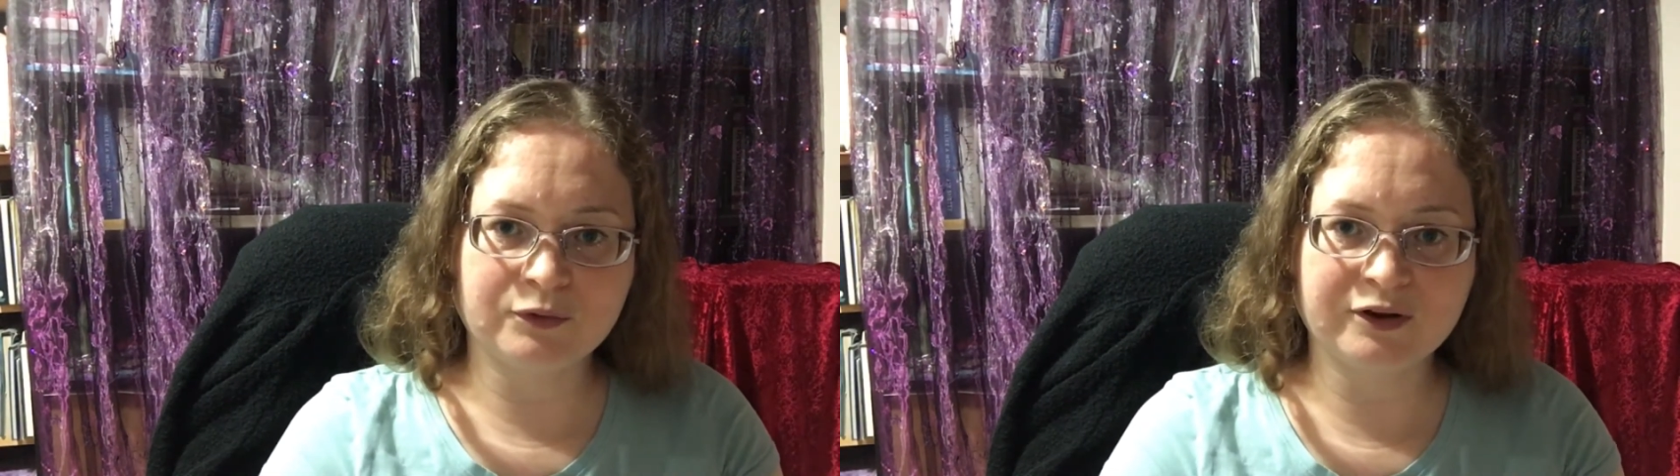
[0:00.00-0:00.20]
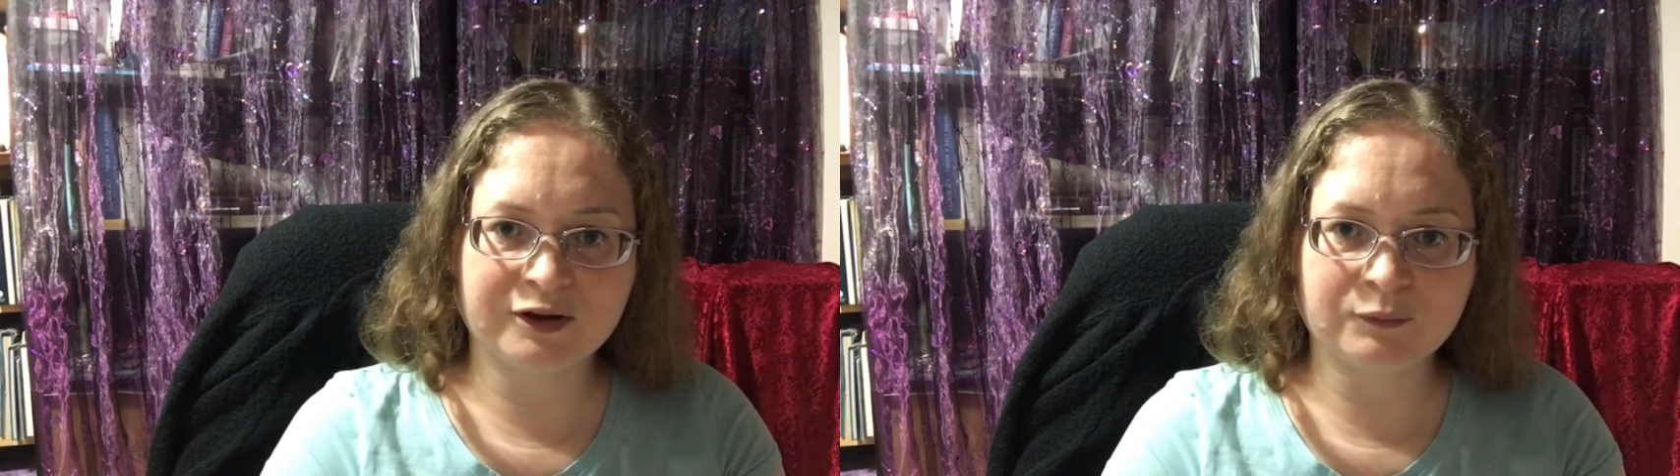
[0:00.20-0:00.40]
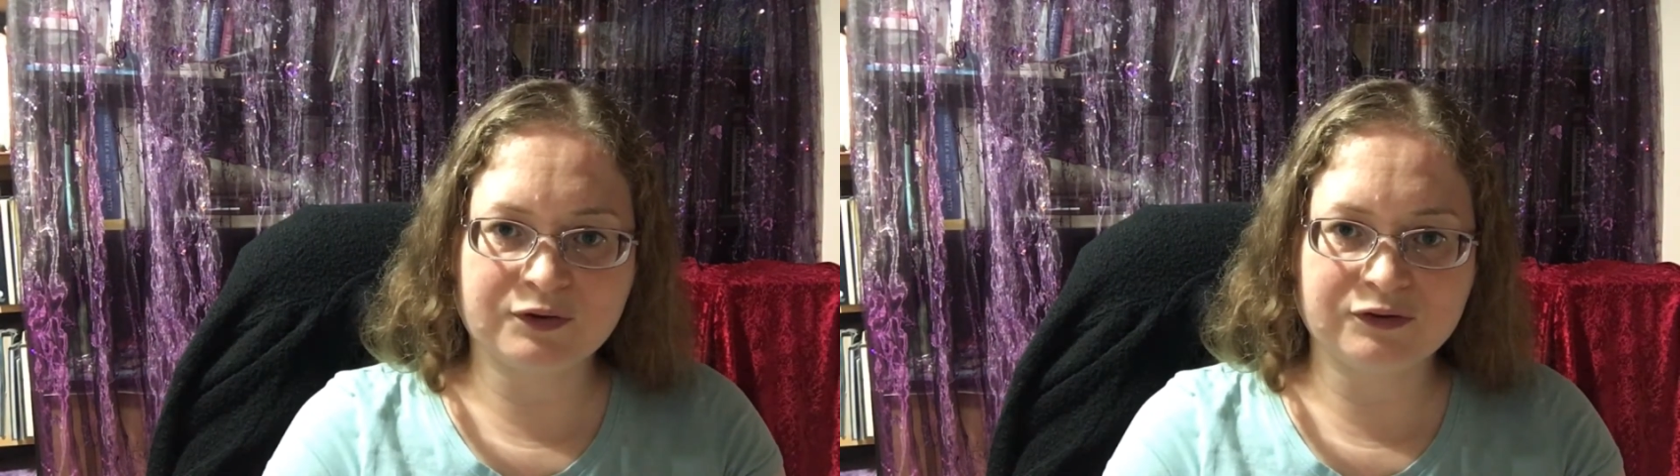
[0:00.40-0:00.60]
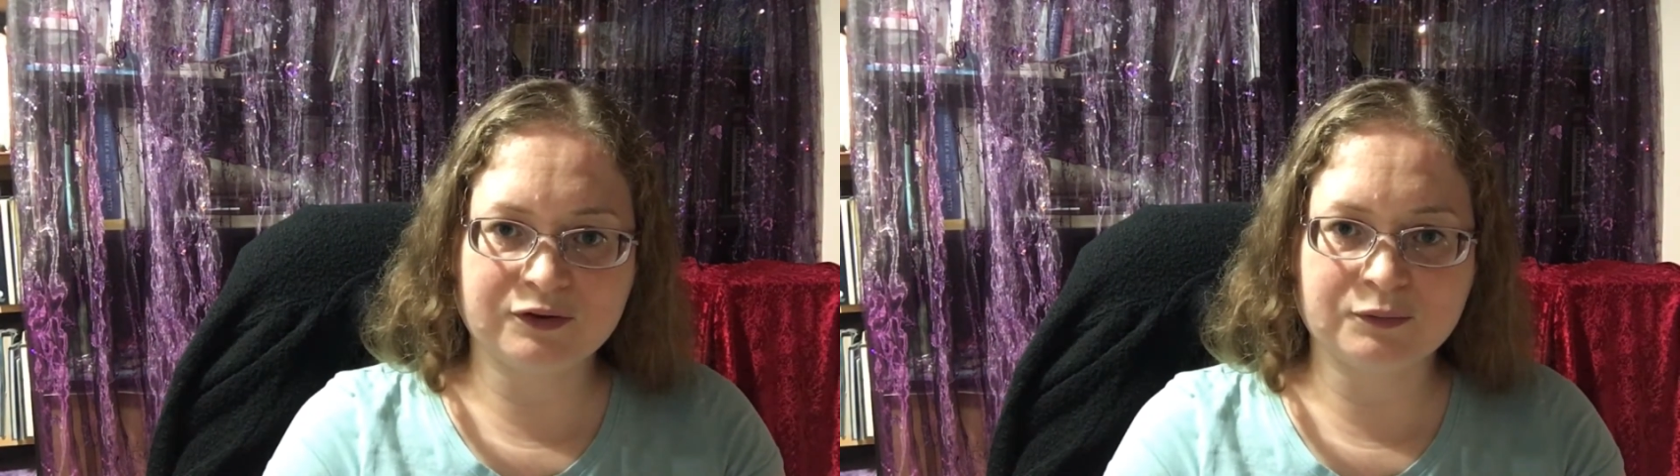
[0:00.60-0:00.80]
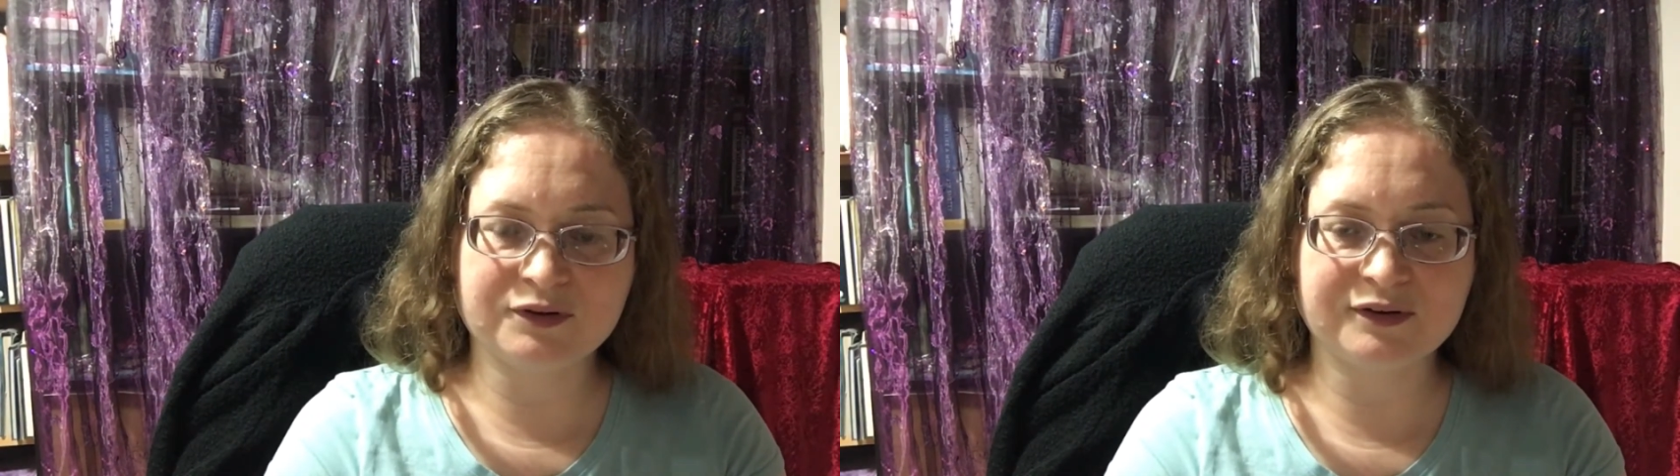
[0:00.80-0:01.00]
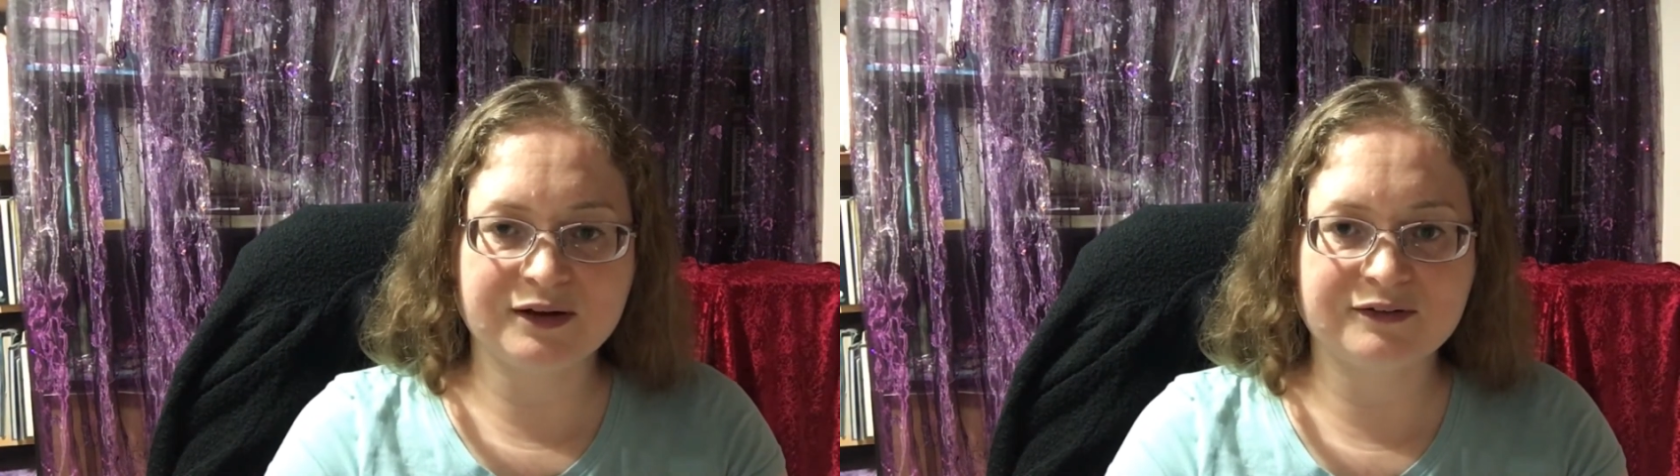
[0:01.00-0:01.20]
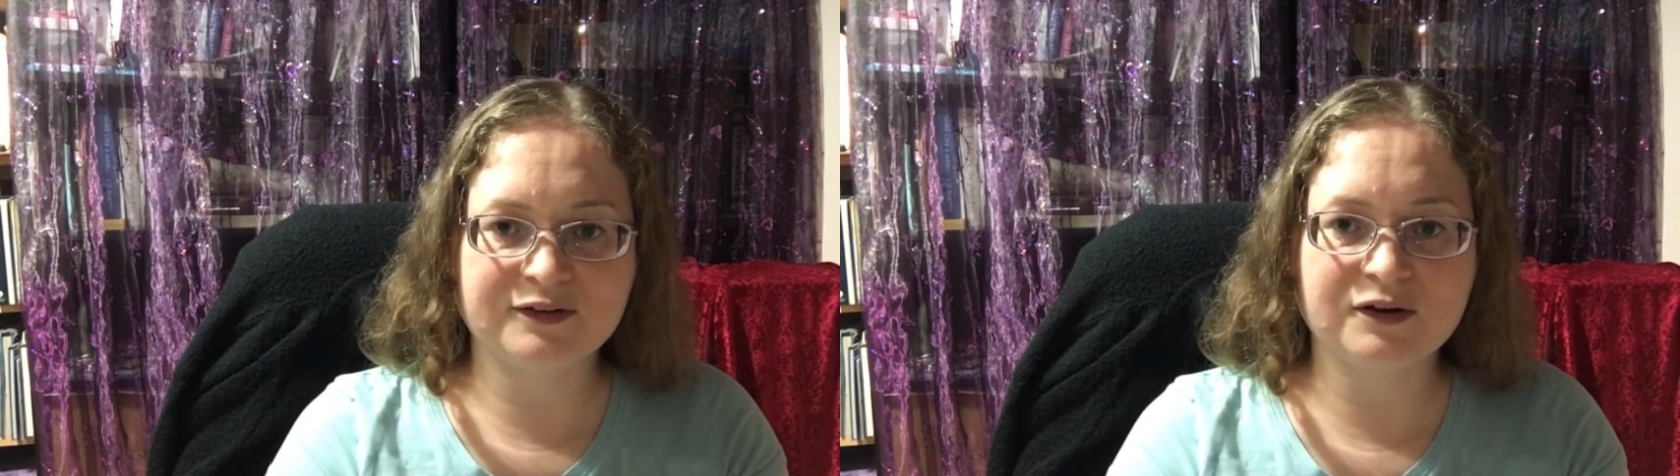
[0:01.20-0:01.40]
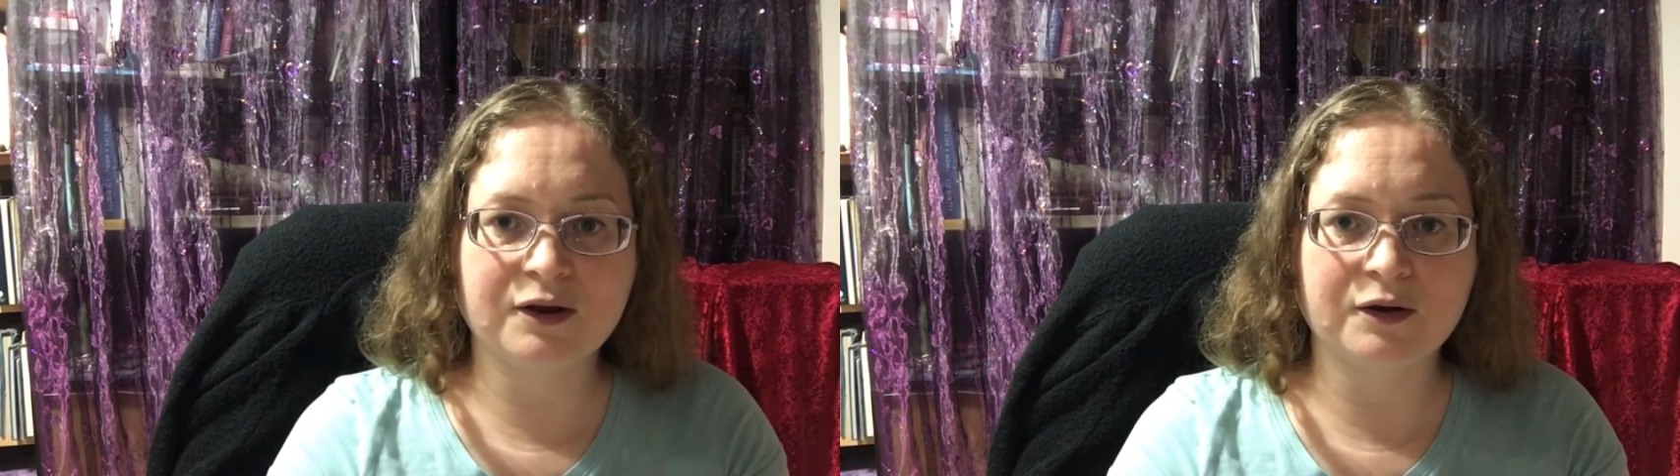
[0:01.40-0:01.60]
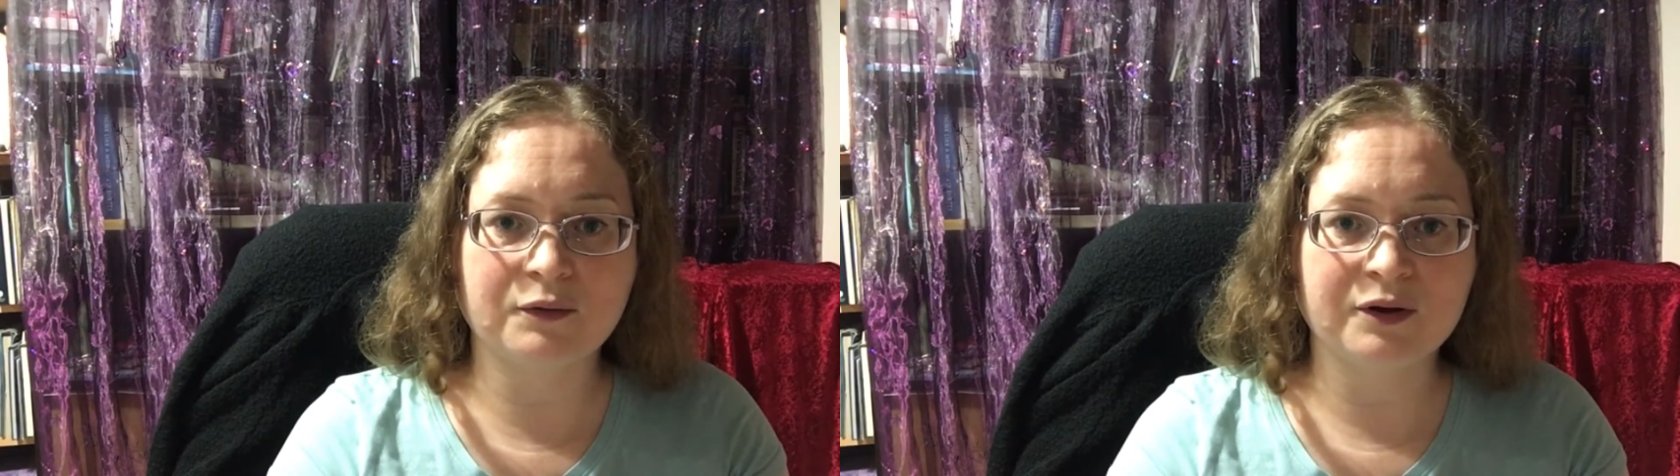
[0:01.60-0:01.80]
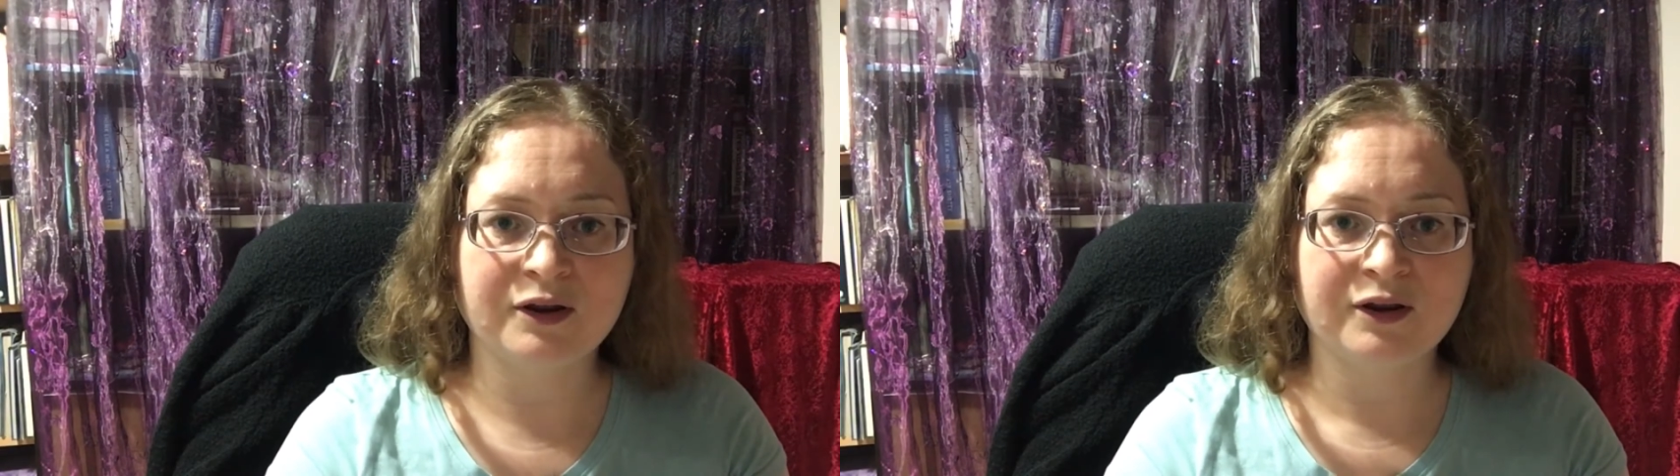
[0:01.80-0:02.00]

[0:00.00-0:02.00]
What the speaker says: working with you would need to know.